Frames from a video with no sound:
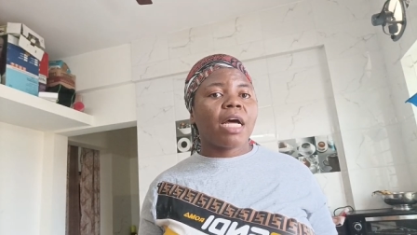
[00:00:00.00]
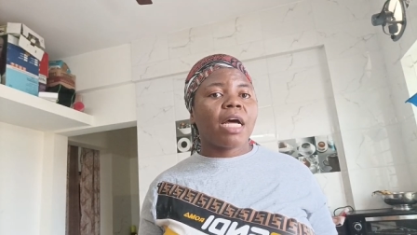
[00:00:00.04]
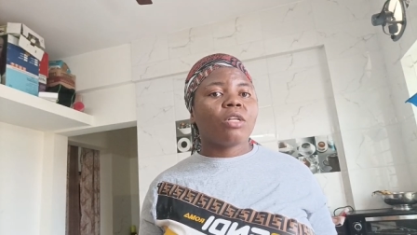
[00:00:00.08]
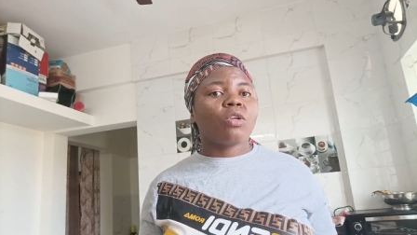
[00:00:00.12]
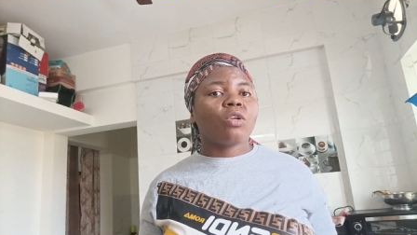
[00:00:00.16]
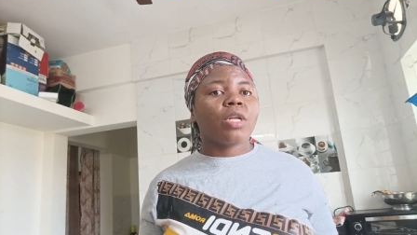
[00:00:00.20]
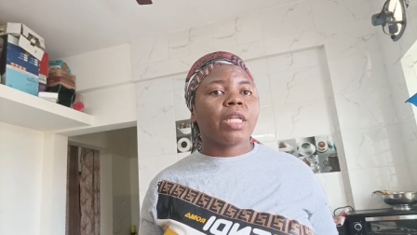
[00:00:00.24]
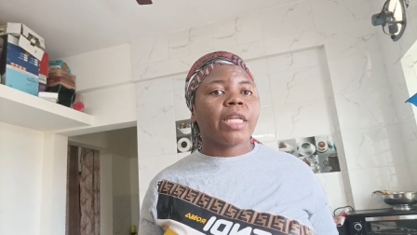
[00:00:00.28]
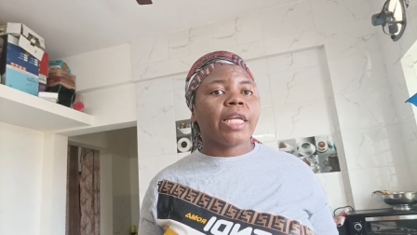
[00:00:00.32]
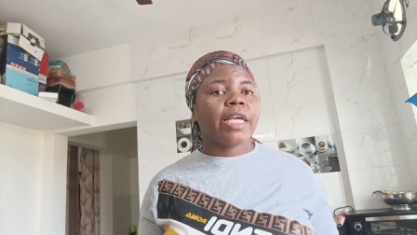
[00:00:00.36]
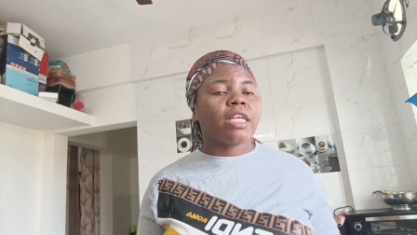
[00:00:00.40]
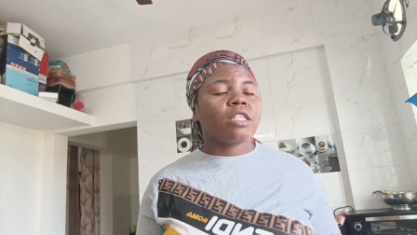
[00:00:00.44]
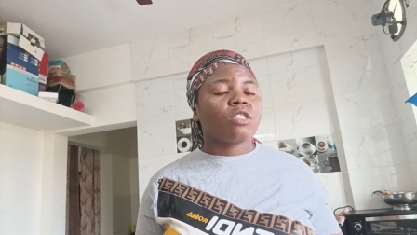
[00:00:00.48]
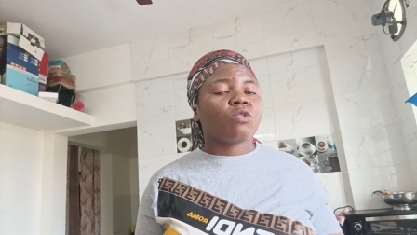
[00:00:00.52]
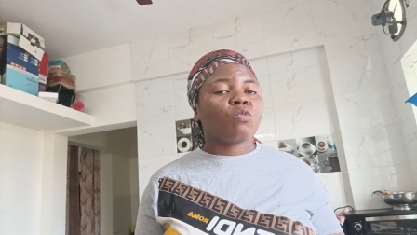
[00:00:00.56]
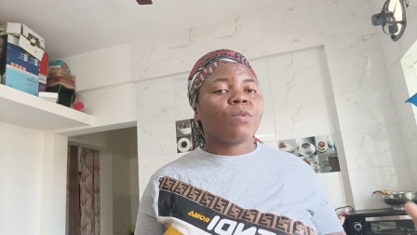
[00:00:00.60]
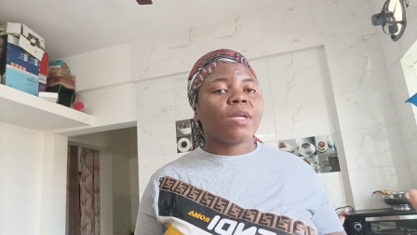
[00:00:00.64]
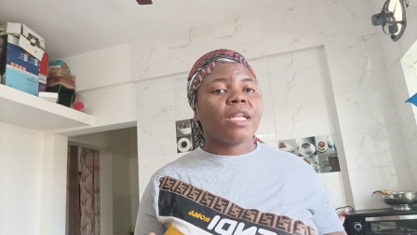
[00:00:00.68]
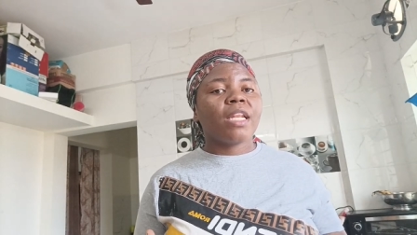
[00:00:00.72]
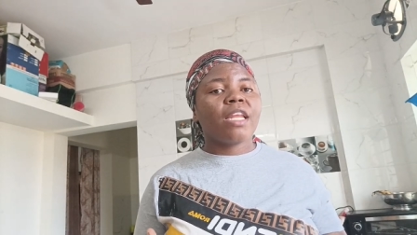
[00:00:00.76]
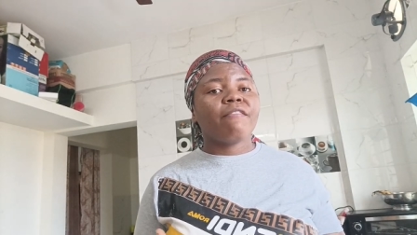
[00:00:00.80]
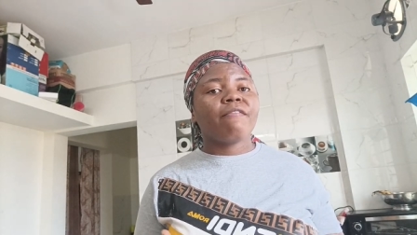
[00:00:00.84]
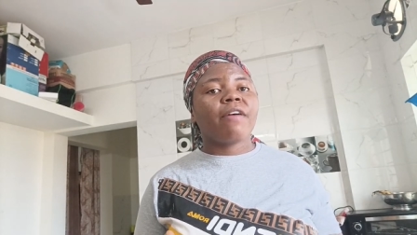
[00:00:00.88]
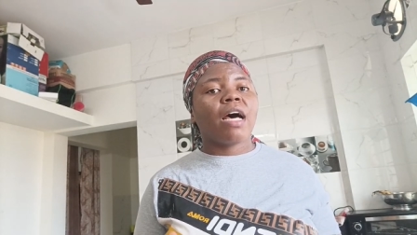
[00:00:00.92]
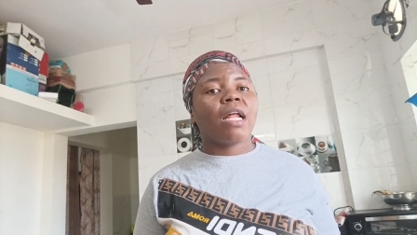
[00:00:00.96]
pardon it
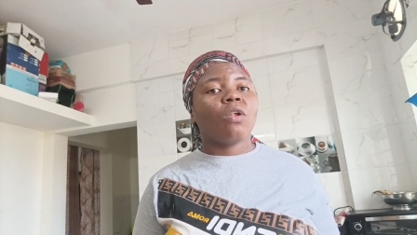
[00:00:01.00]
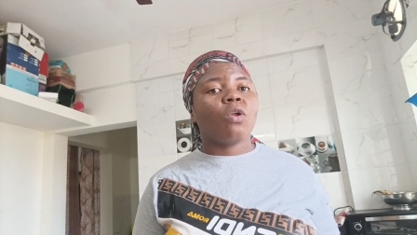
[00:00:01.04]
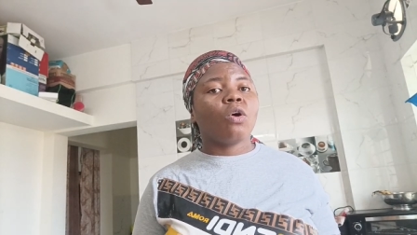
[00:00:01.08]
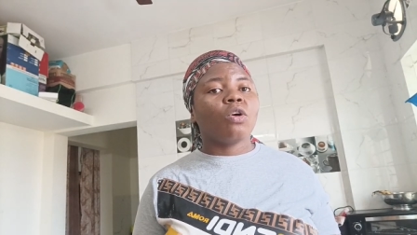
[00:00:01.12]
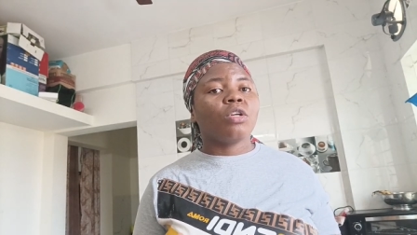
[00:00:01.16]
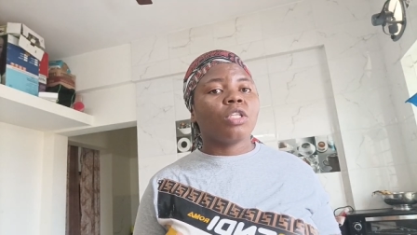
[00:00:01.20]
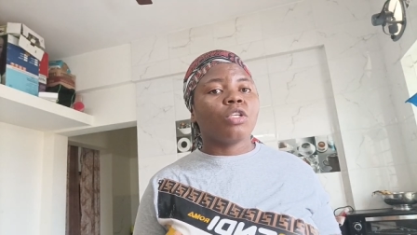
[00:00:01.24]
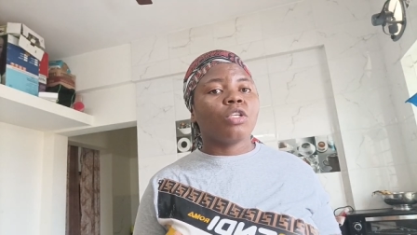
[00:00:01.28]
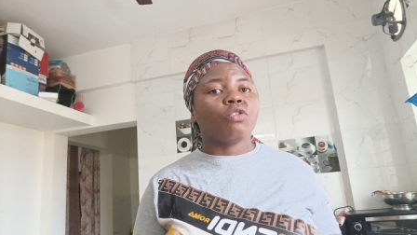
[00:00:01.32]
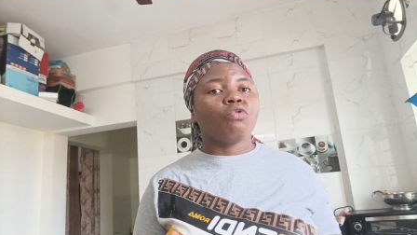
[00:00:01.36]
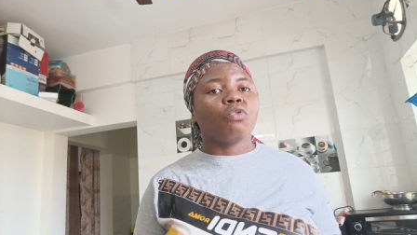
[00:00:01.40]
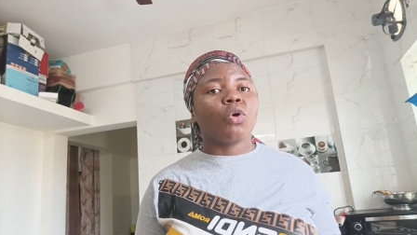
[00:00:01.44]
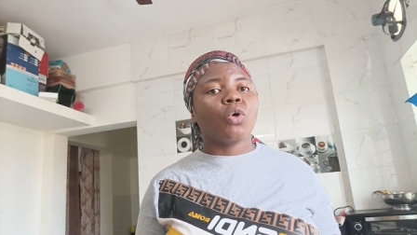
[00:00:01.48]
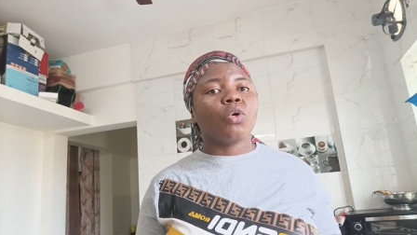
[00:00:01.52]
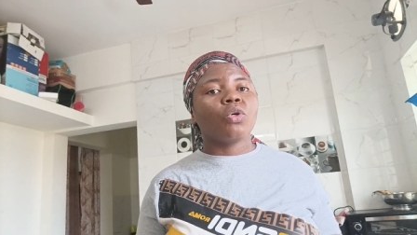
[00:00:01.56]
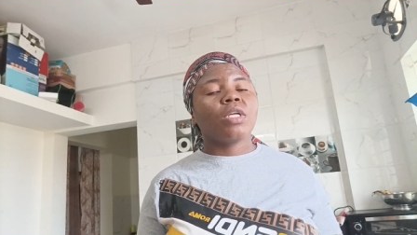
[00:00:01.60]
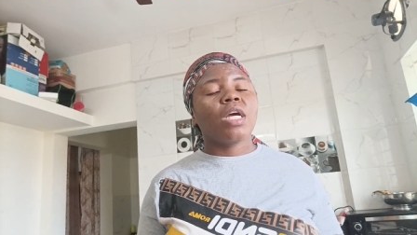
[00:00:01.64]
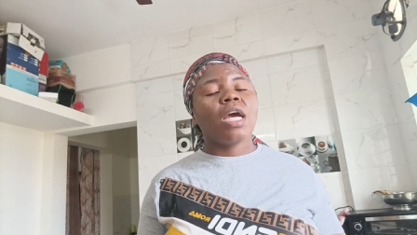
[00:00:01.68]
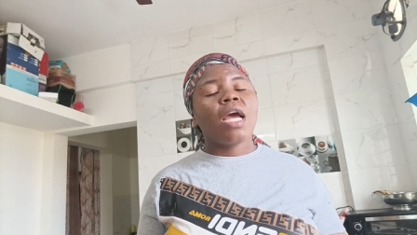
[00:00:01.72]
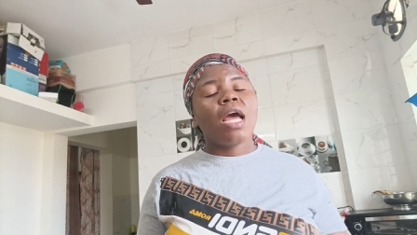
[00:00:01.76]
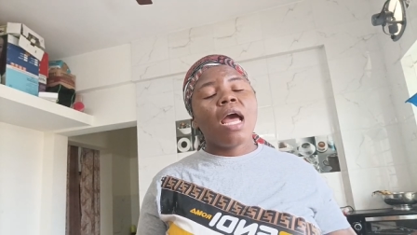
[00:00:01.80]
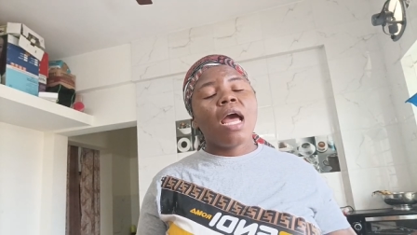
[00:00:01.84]
we live along the road